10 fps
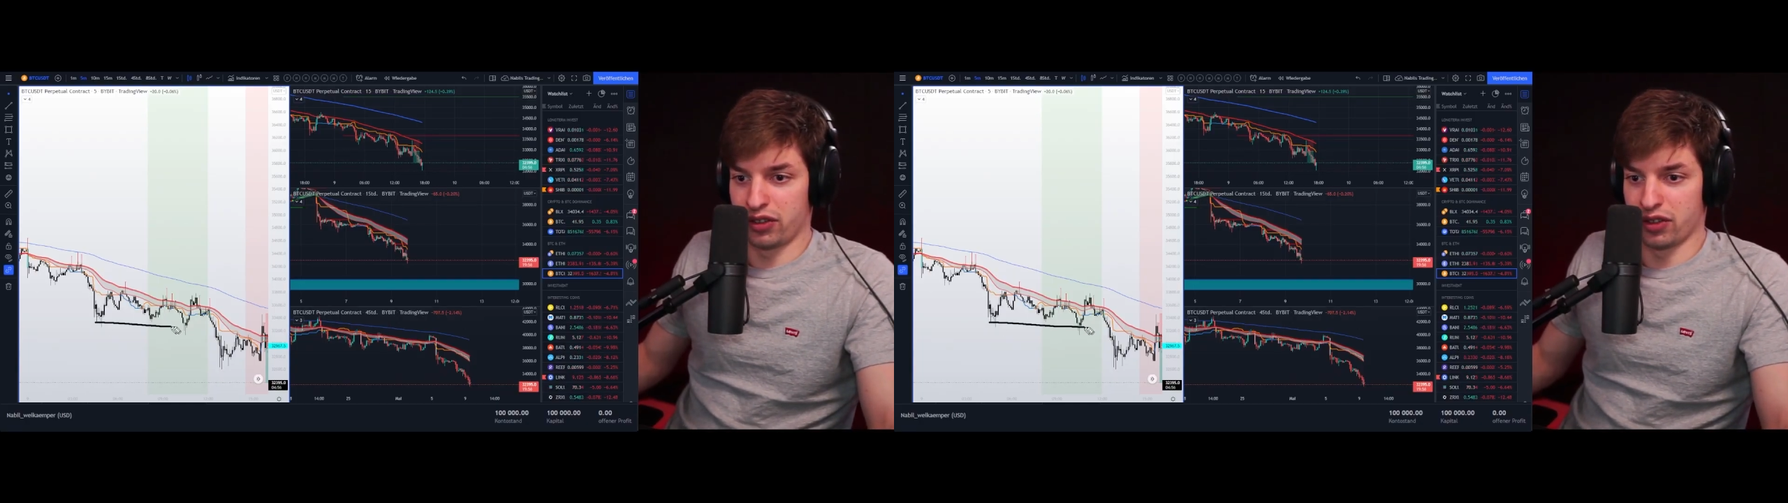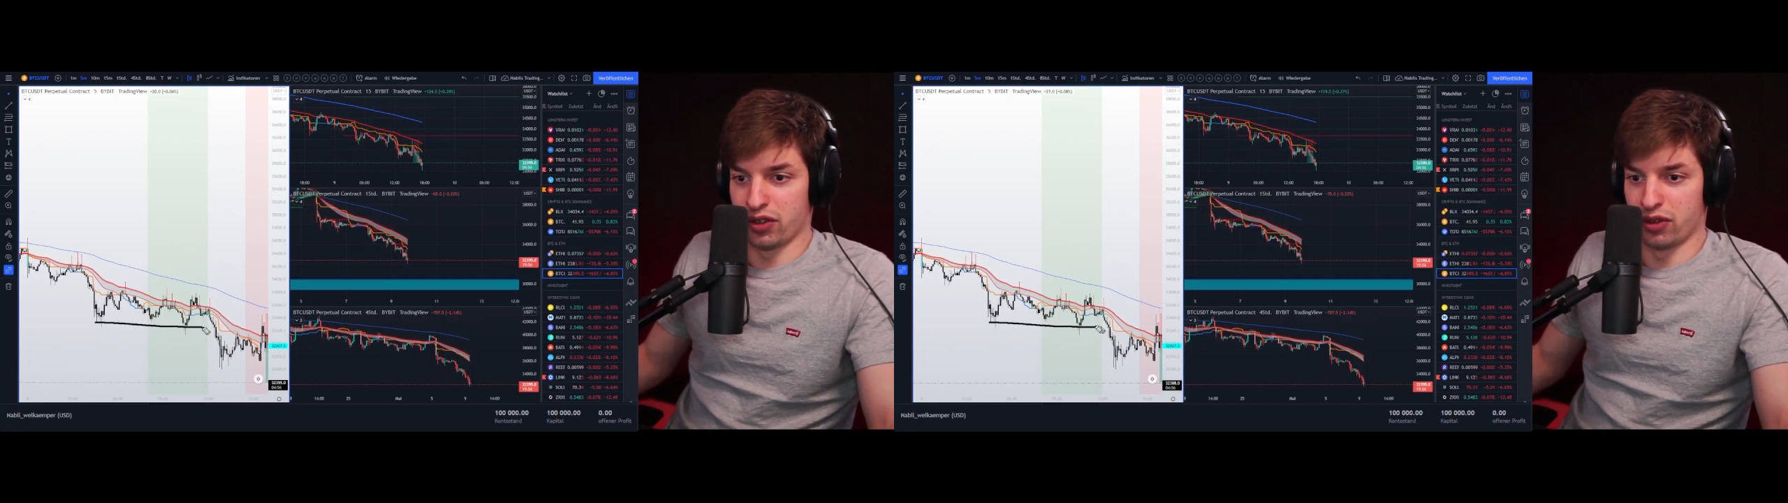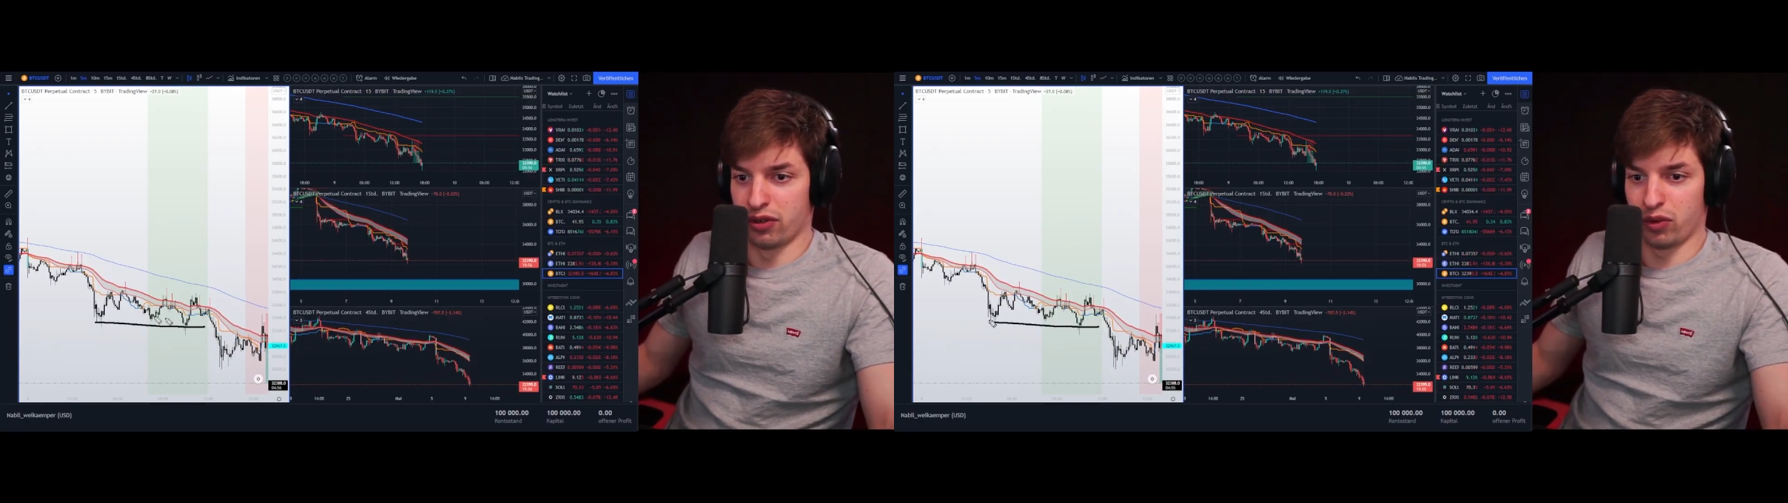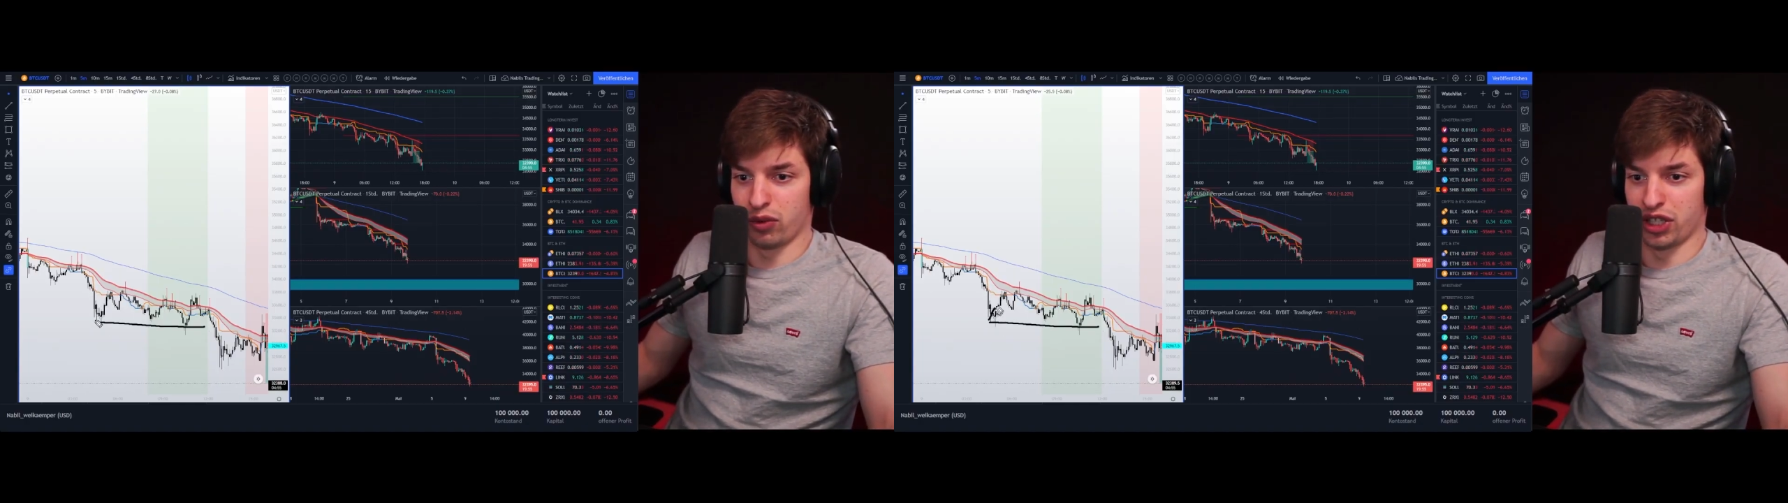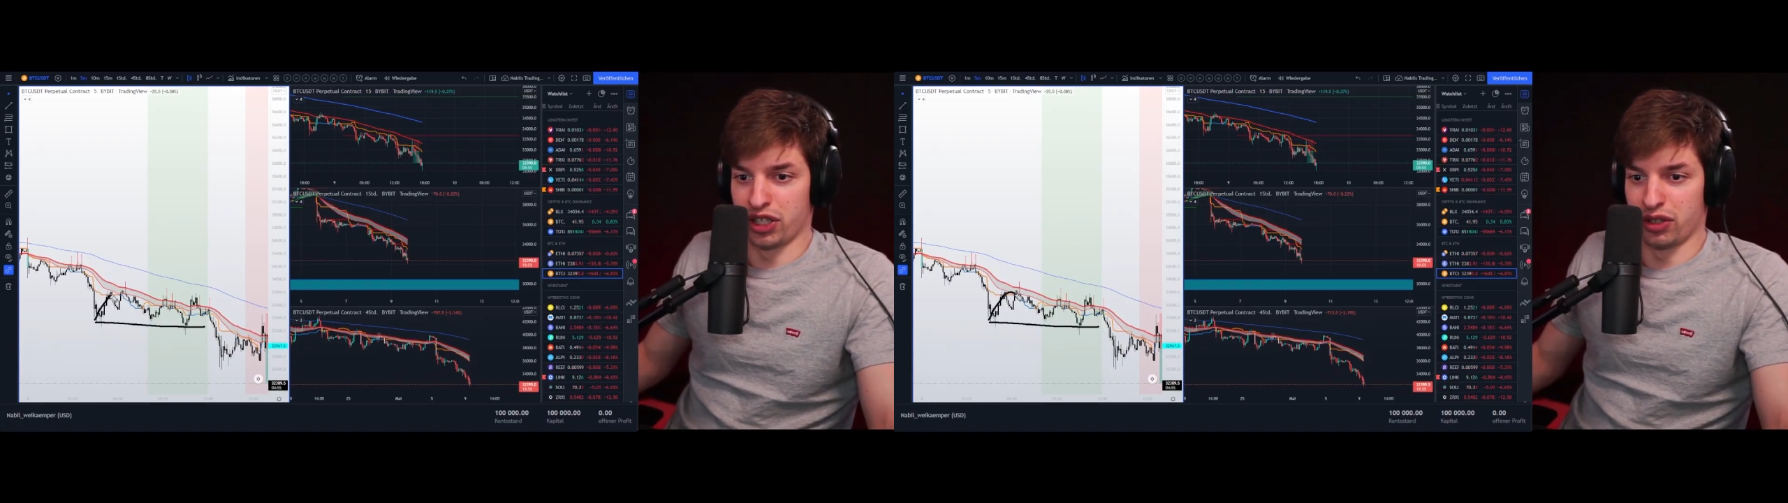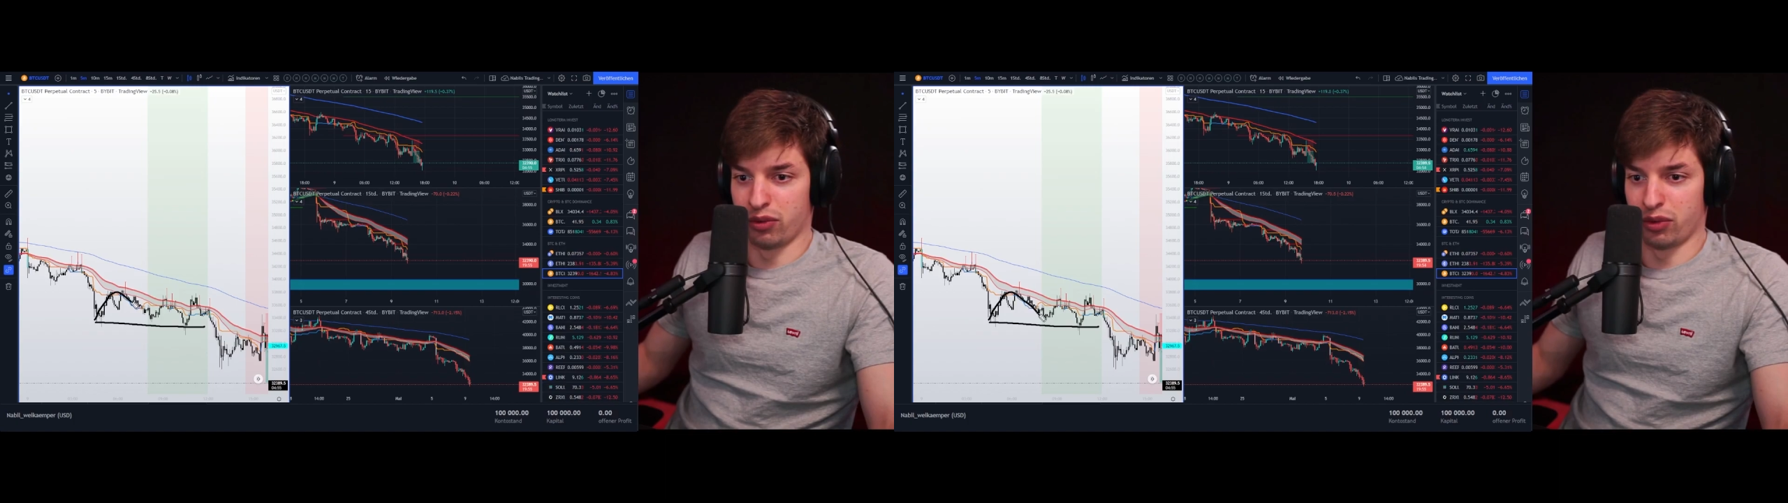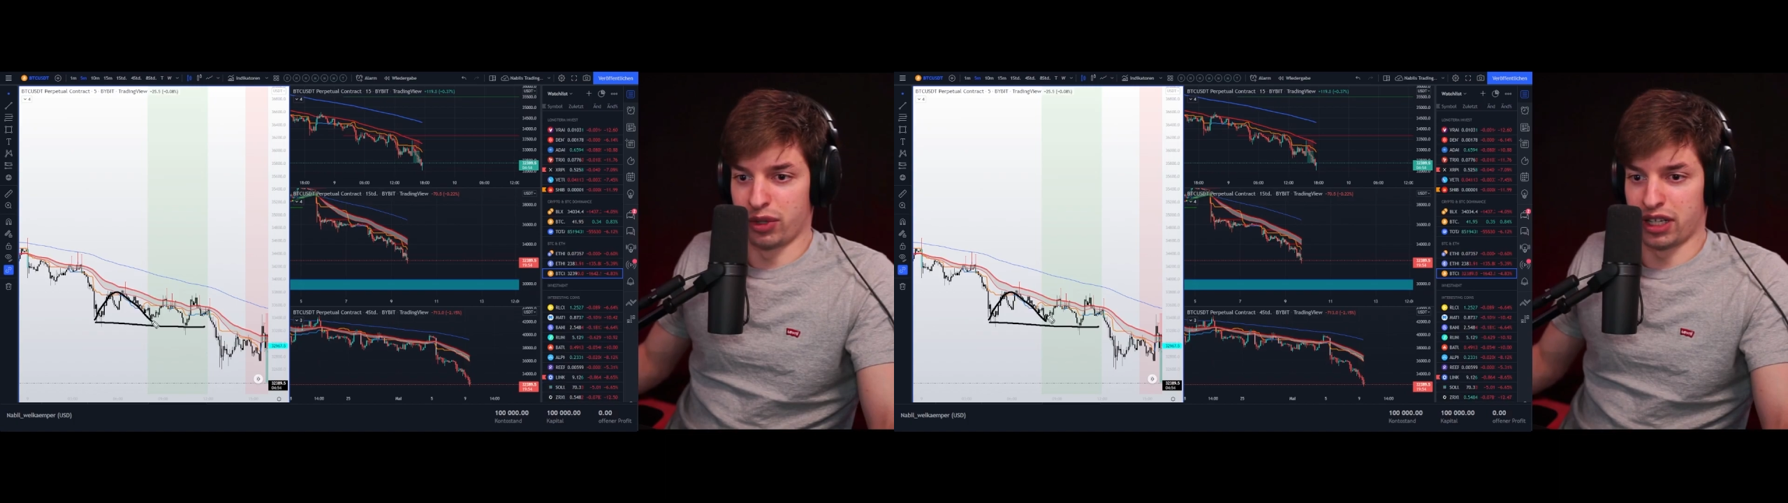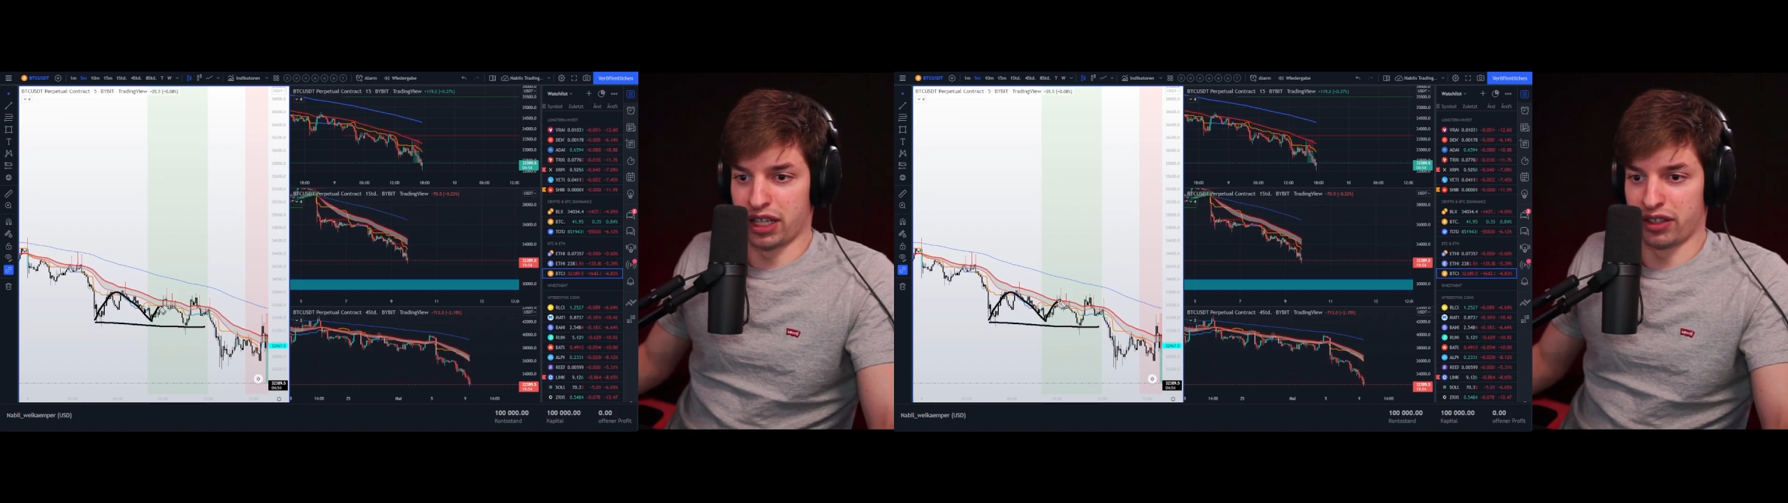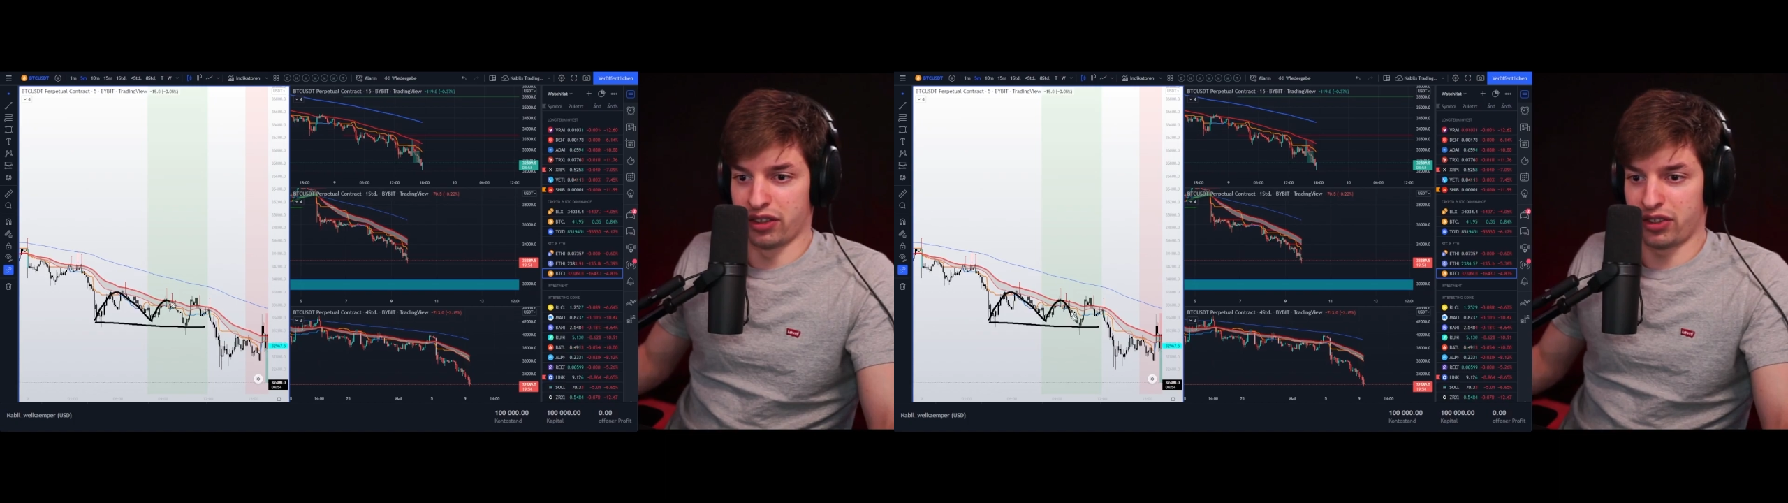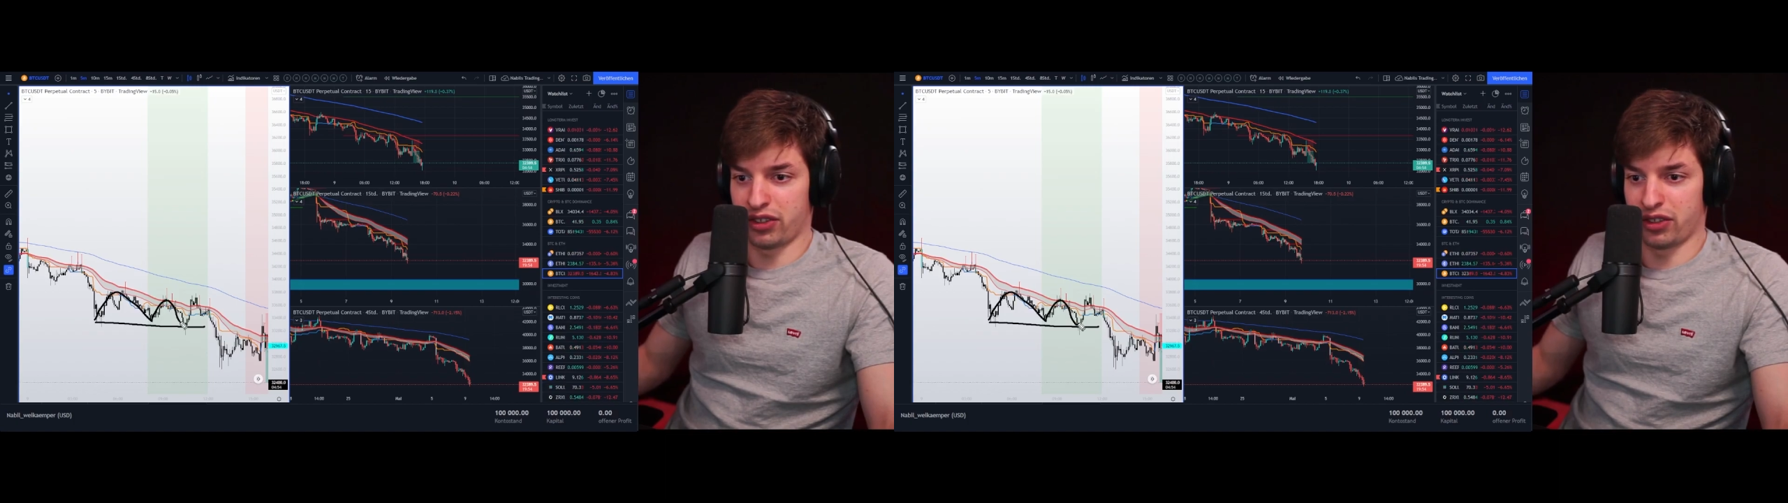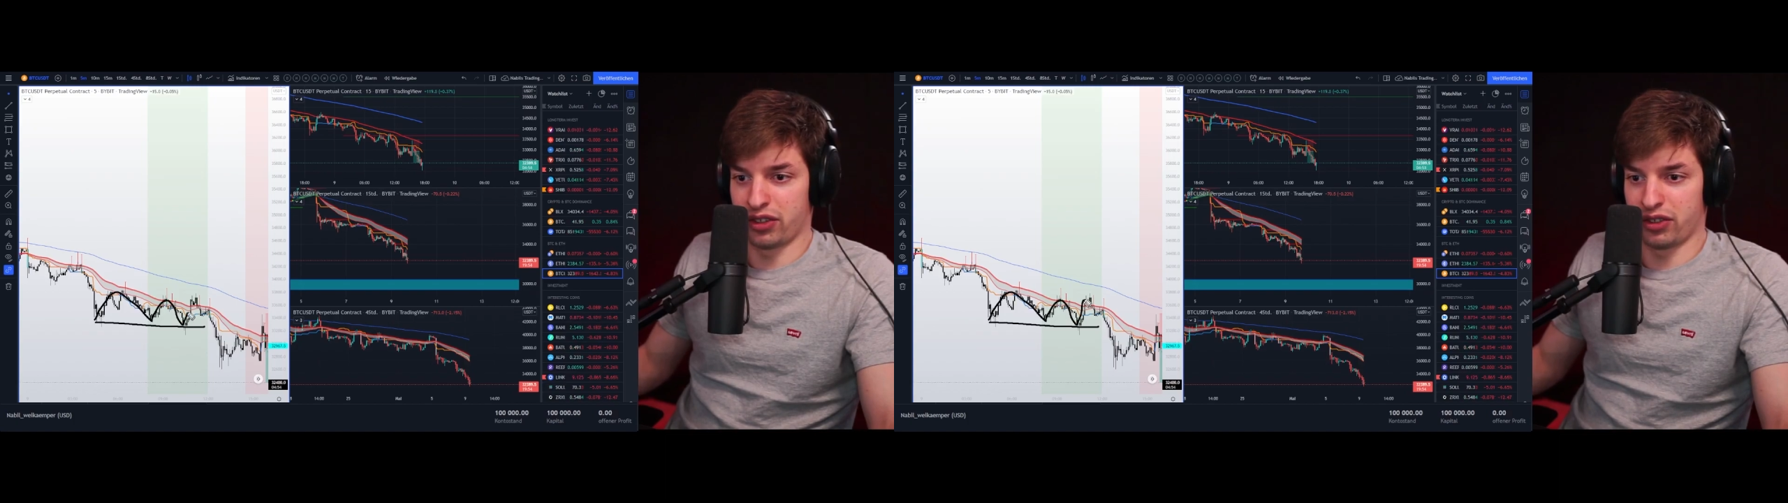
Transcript: So we went like this.